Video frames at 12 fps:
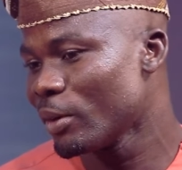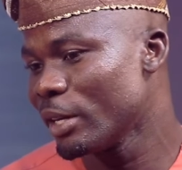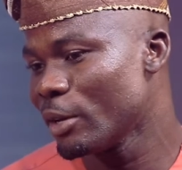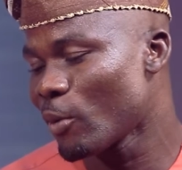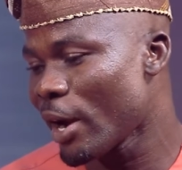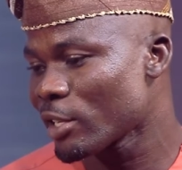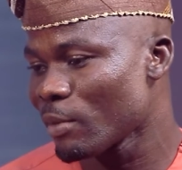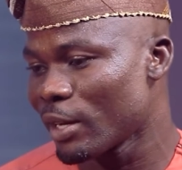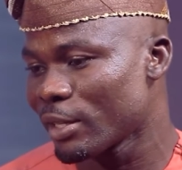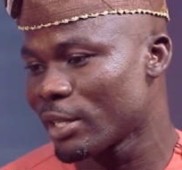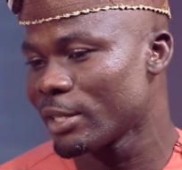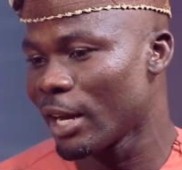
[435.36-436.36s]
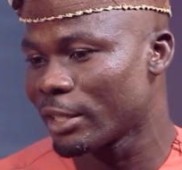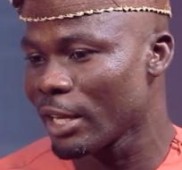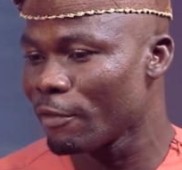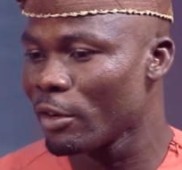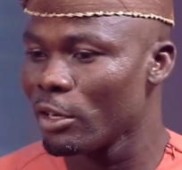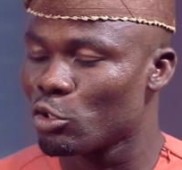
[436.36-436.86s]
wise man says that
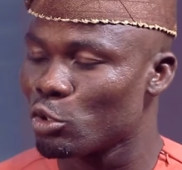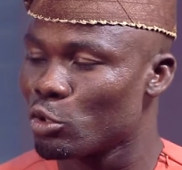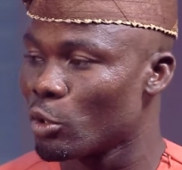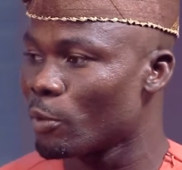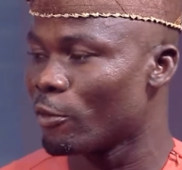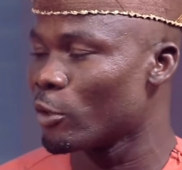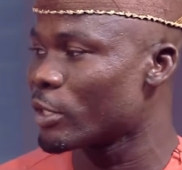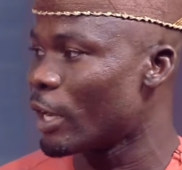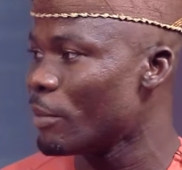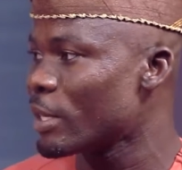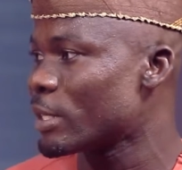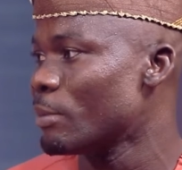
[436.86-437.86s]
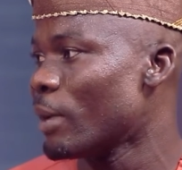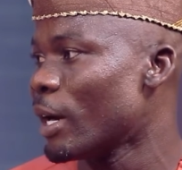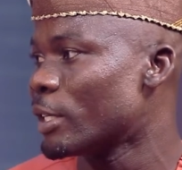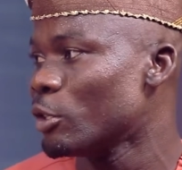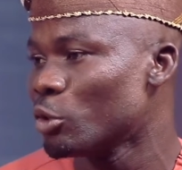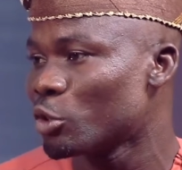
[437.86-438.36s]
every little drop of water makes a
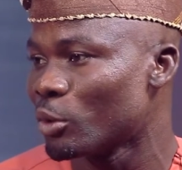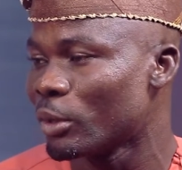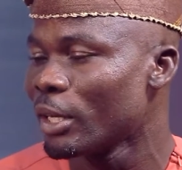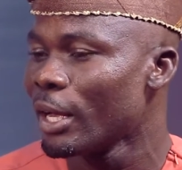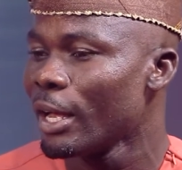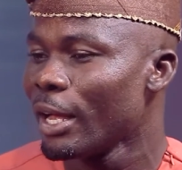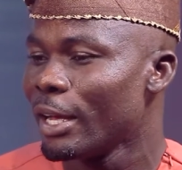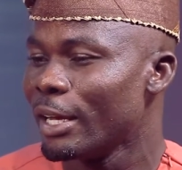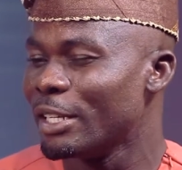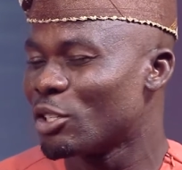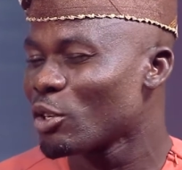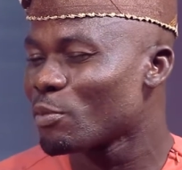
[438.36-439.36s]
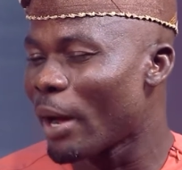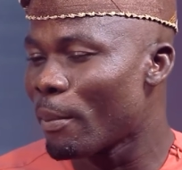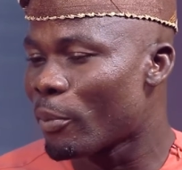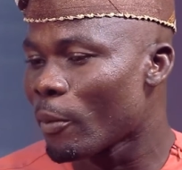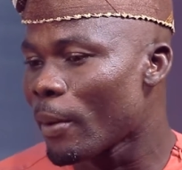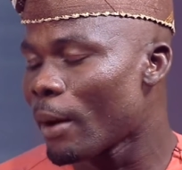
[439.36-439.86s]
mighty ocean. It's just by
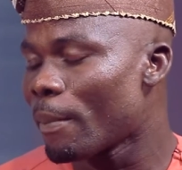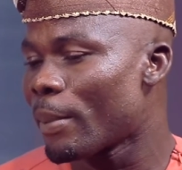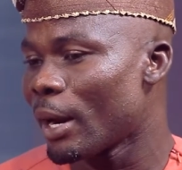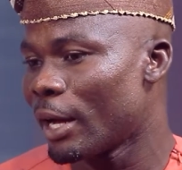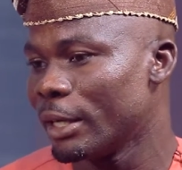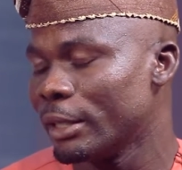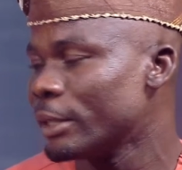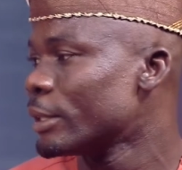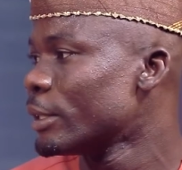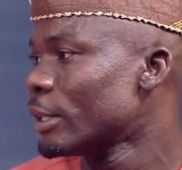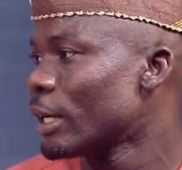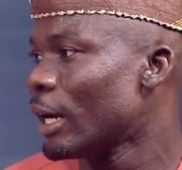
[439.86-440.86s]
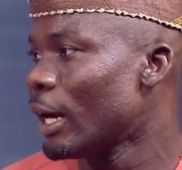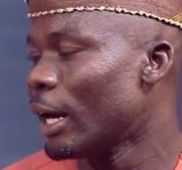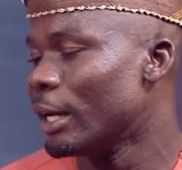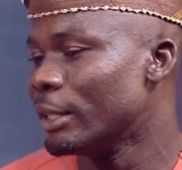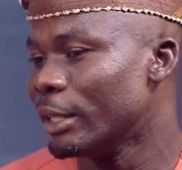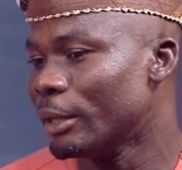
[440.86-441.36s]
proper planning,
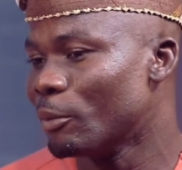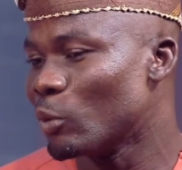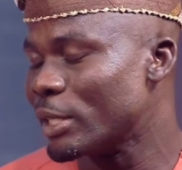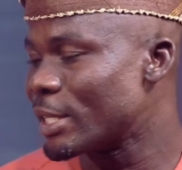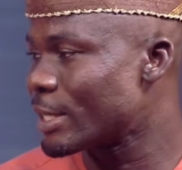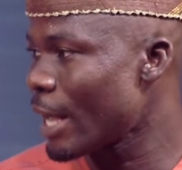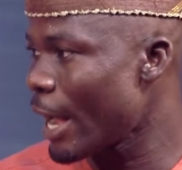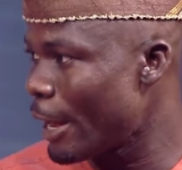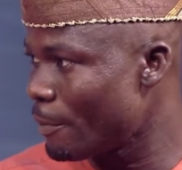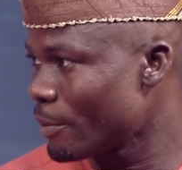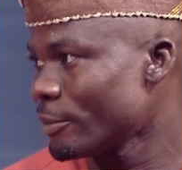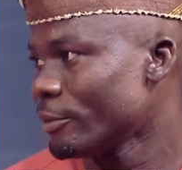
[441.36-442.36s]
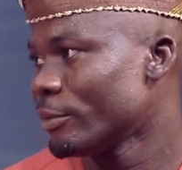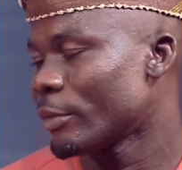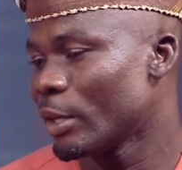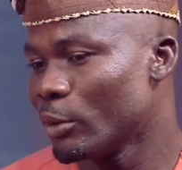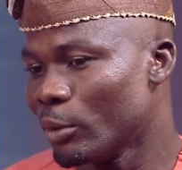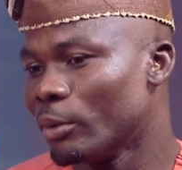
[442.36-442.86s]
and with time,
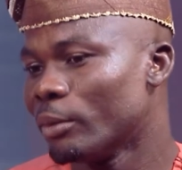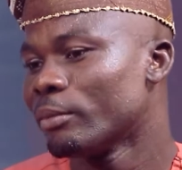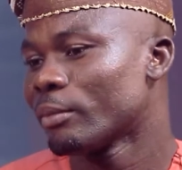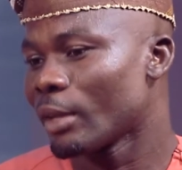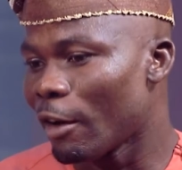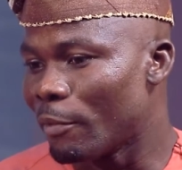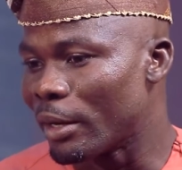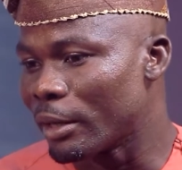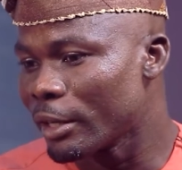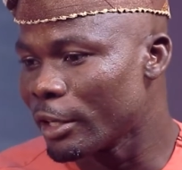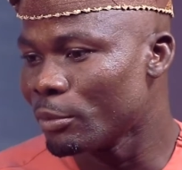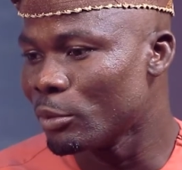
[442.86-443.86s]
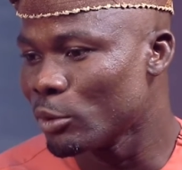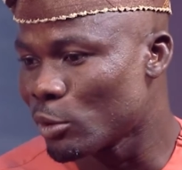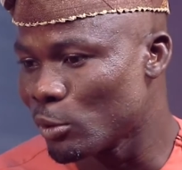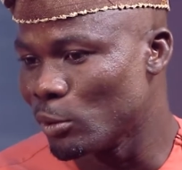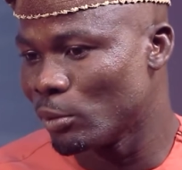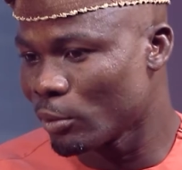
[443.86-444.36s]
I've been able
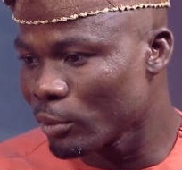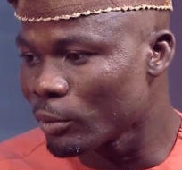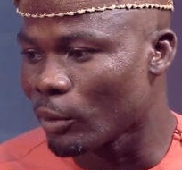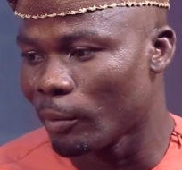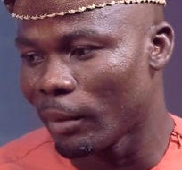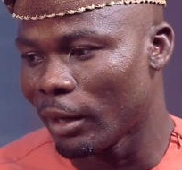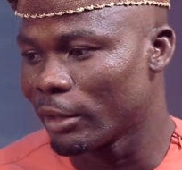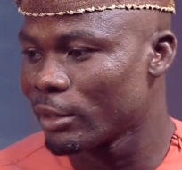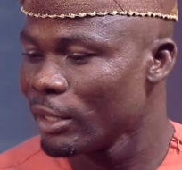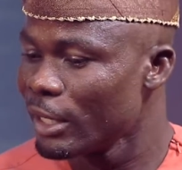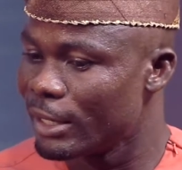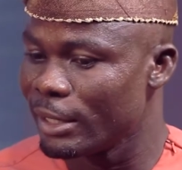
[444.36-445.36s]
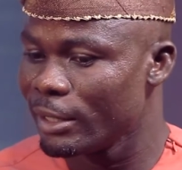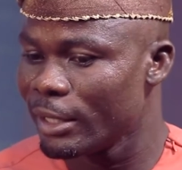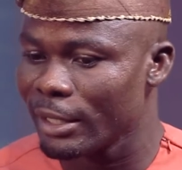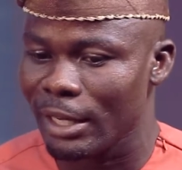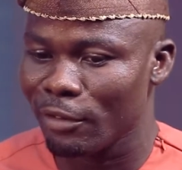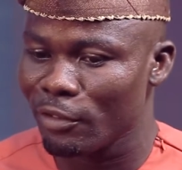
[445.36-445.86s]
to come out. Till
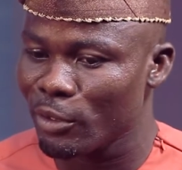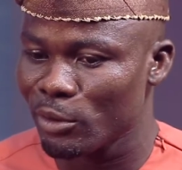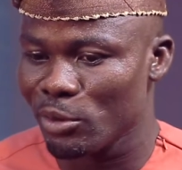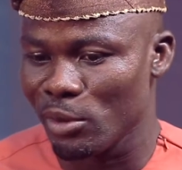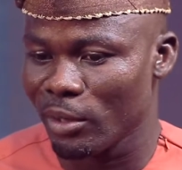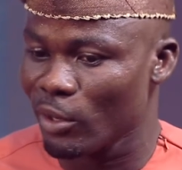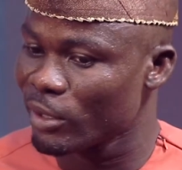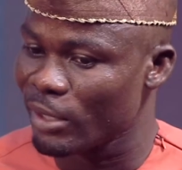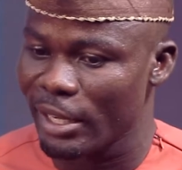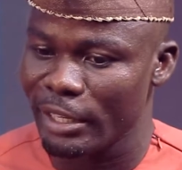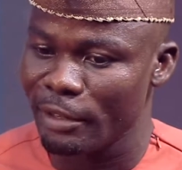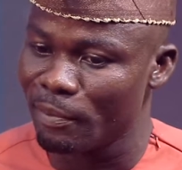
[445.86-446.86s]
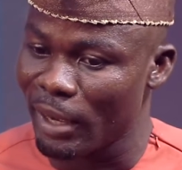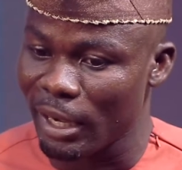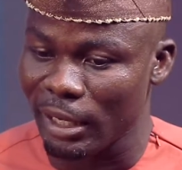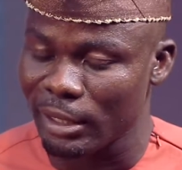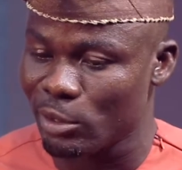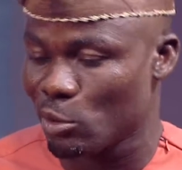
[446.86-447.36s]
date, I've not gone to any
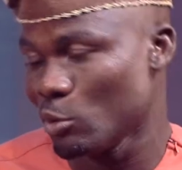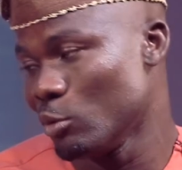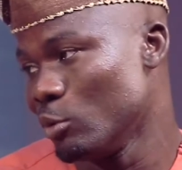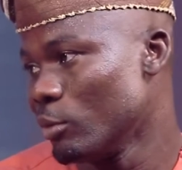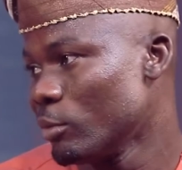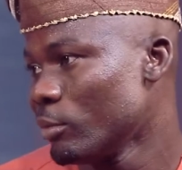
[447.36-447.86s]
bank to